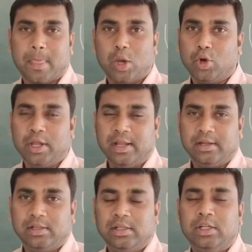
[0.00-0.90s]

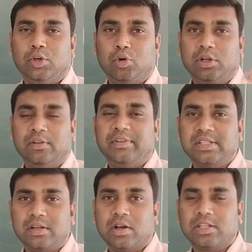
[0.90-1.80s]
Okay, total
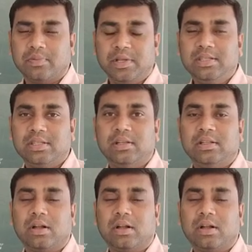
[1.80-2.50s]
fixed cost means